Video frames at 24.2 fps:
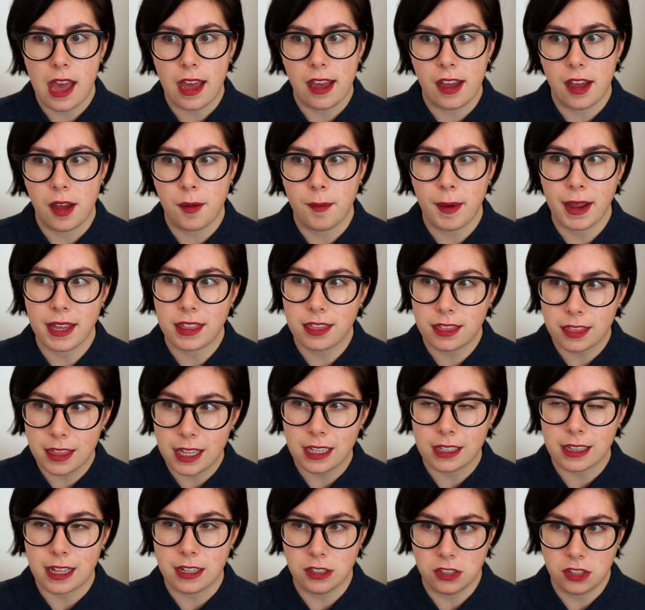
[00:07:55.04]
I
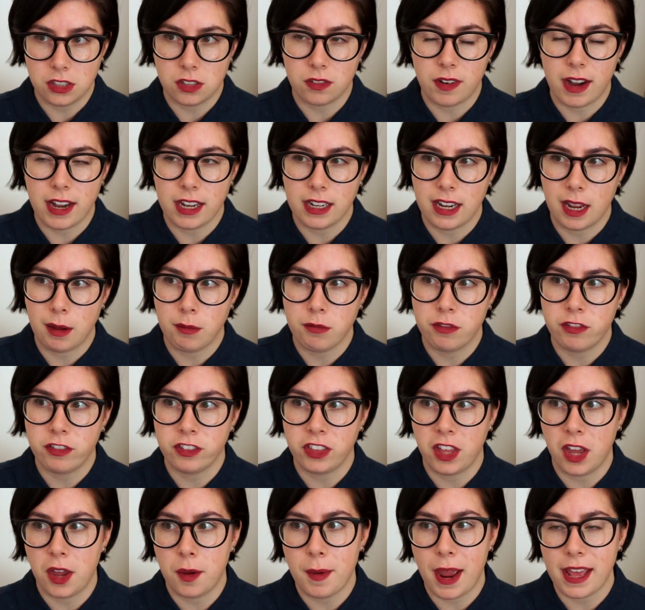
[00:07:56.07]
think that's the right name for
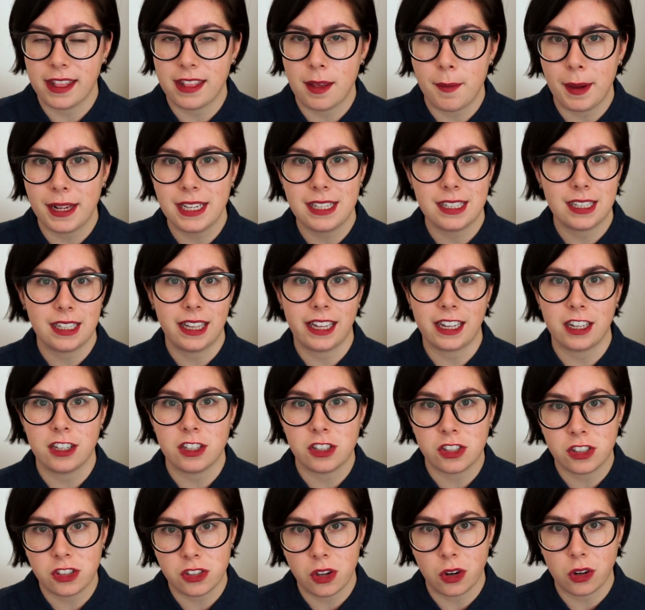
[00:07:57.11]
them, and they're basically like a
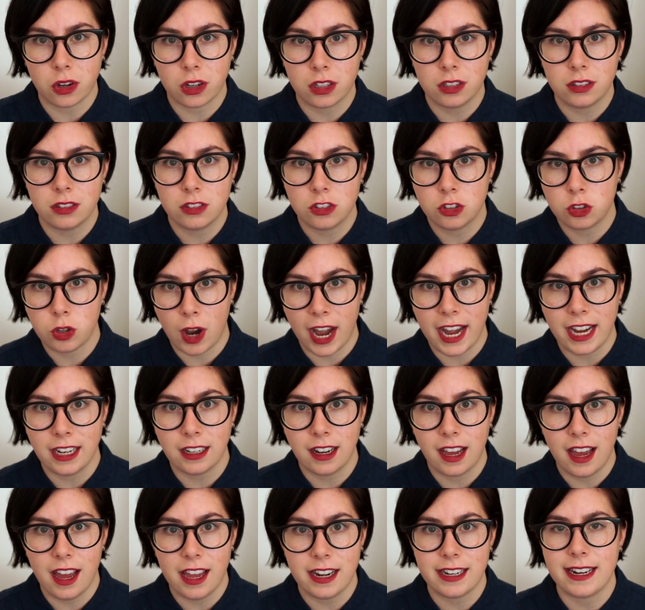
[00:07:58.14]
sock
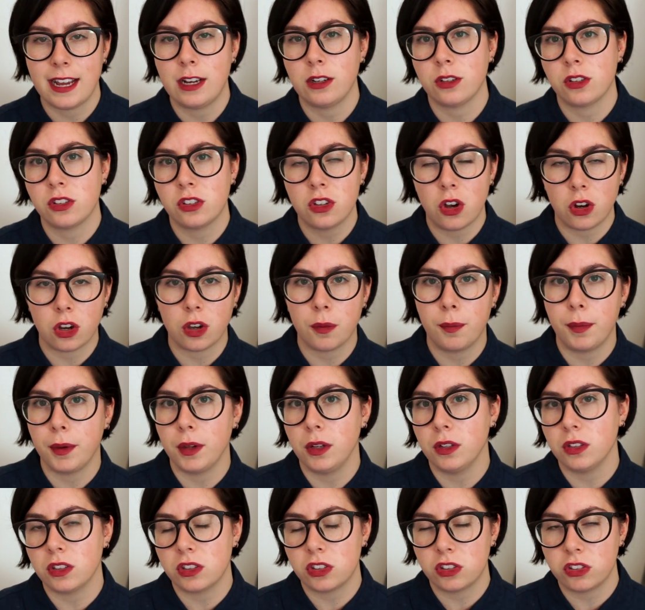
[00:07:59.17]
trainer. Now, sock
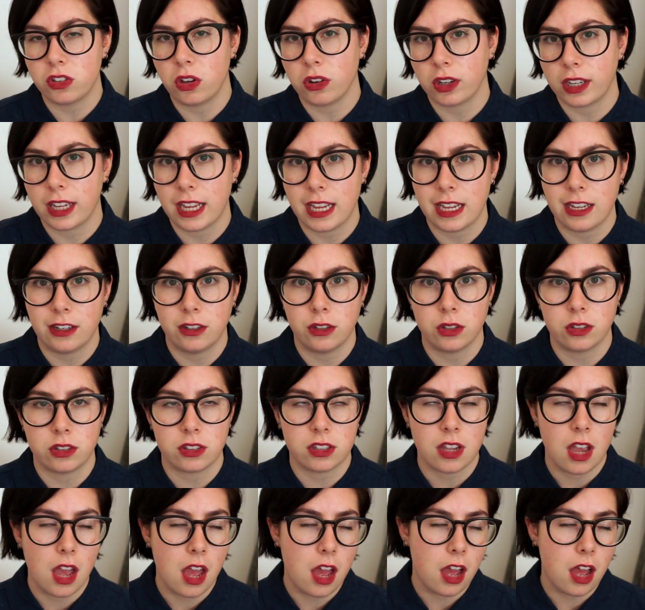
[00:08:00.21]
boots, sock
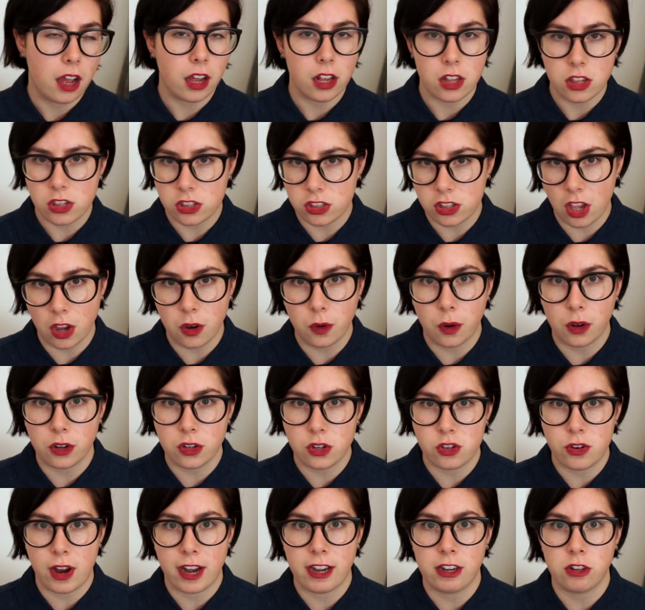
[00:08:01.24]
heels are so
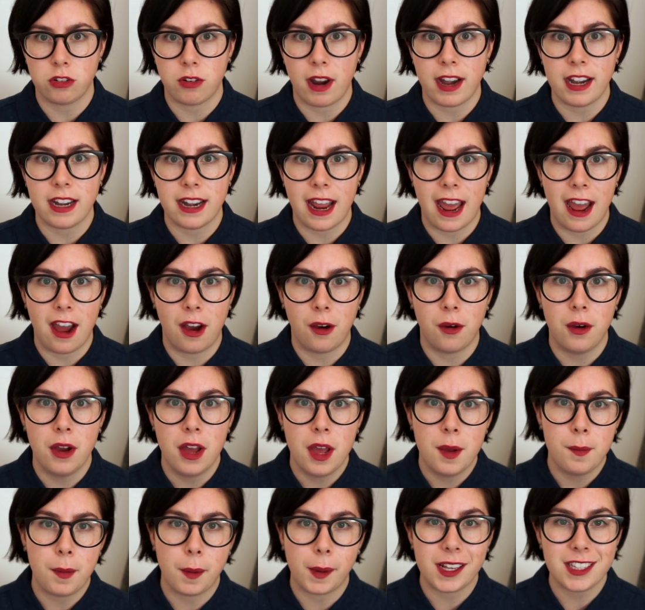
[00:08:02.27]
on trend right now,
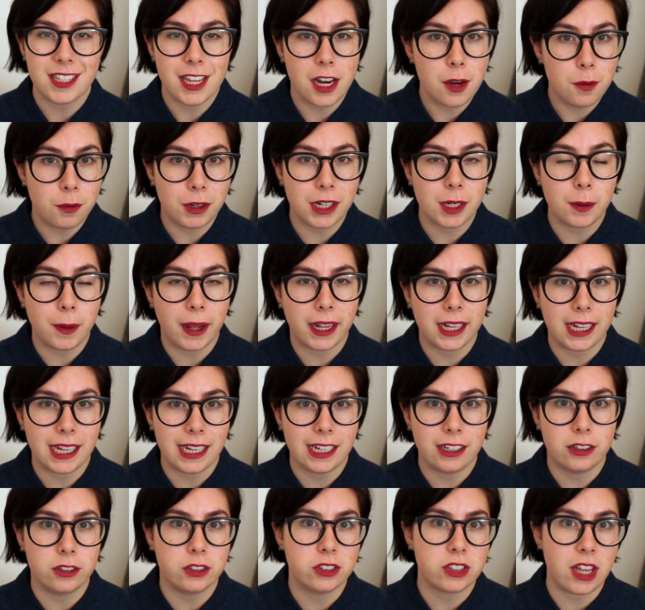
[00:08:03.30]
but because I don't really wear
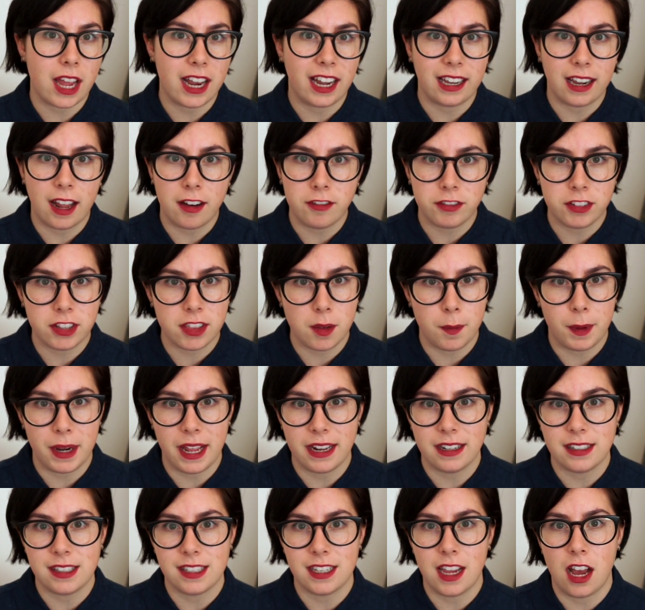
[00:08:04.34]
heels, I loved the
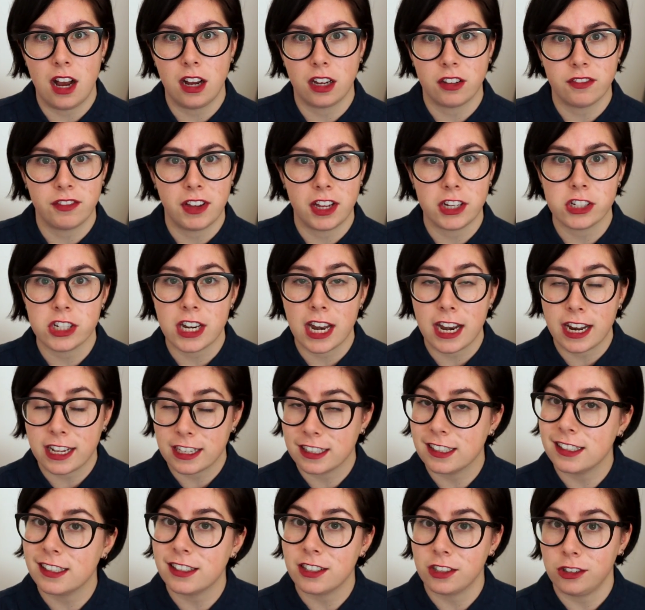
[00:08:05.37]
Balenciaga version, and I
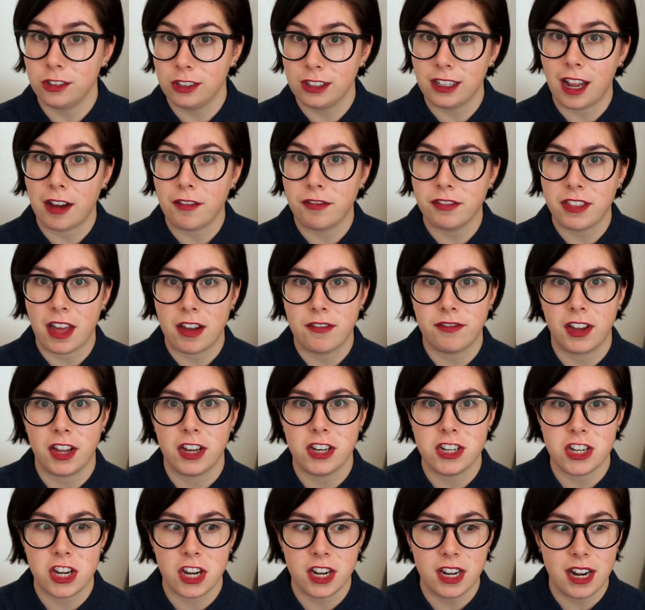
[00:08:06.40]
still love that
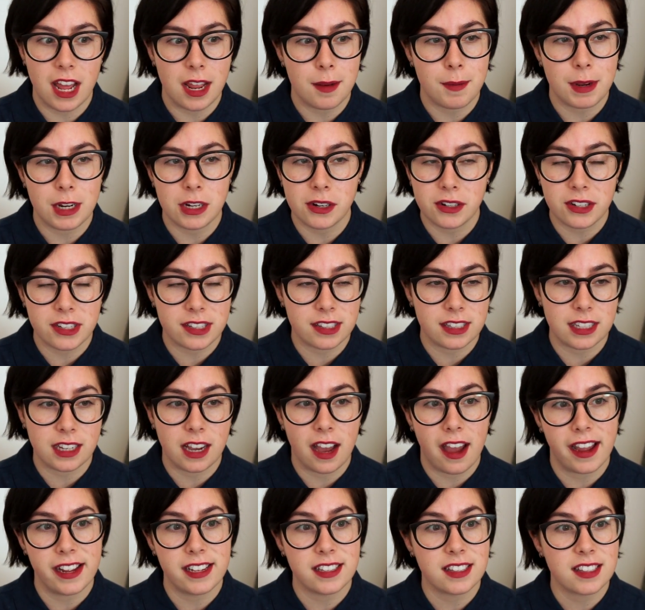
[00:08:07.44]
version. I mean, honestly
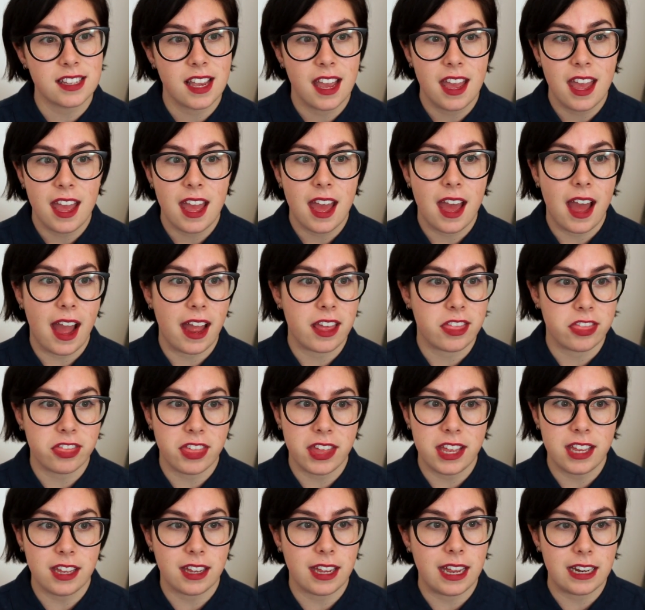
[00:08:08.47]
guys, I
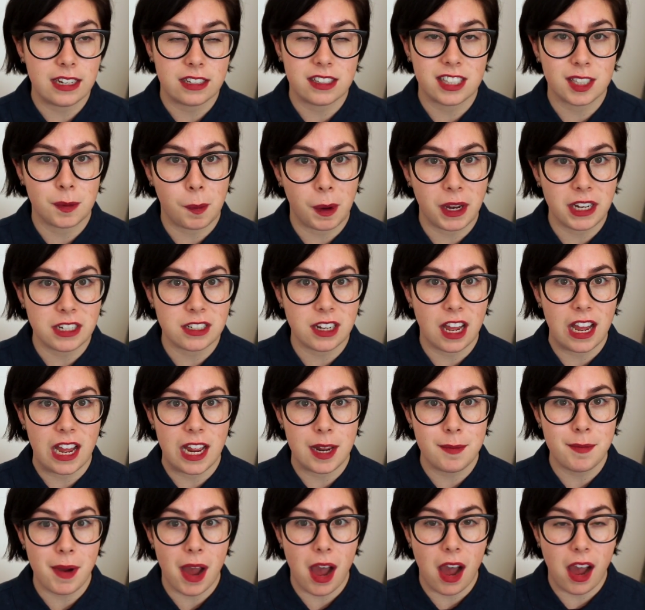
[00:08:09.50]
think in
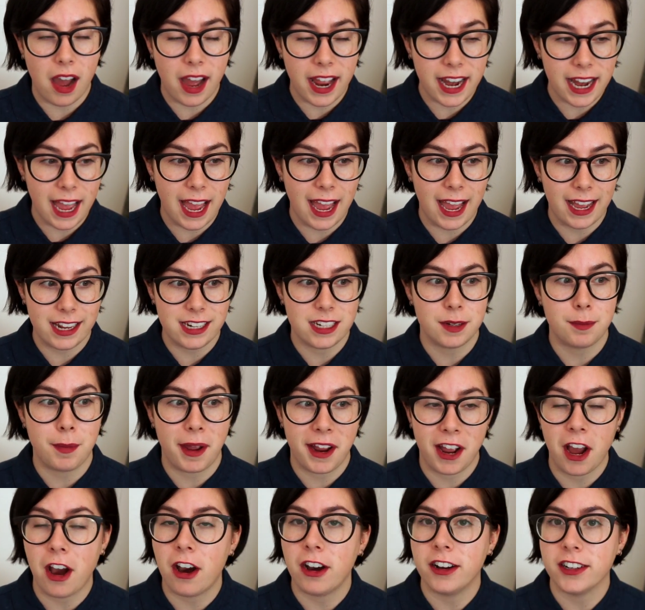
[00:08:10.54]
springtime I had
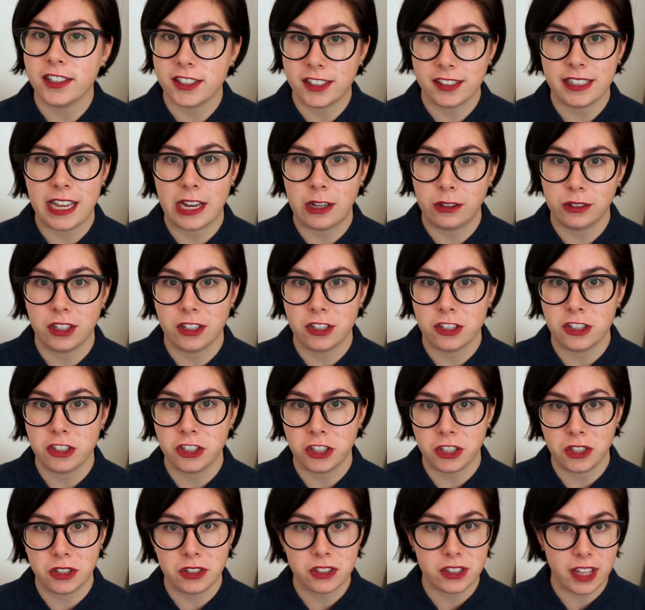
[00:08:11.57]
my heart set on those
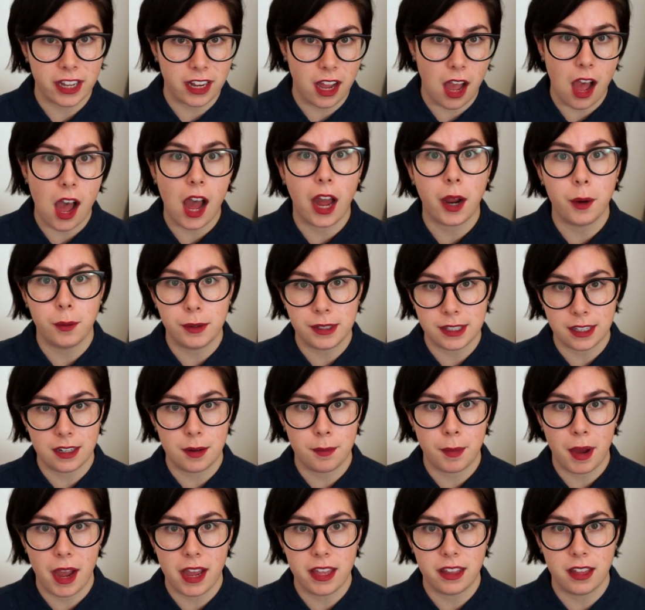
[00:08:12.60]
shoes, like I was
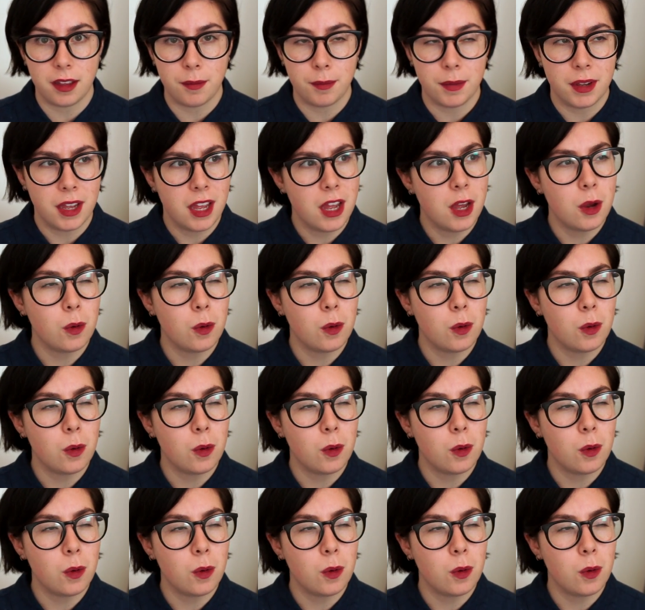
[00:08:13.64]
gonna buy them.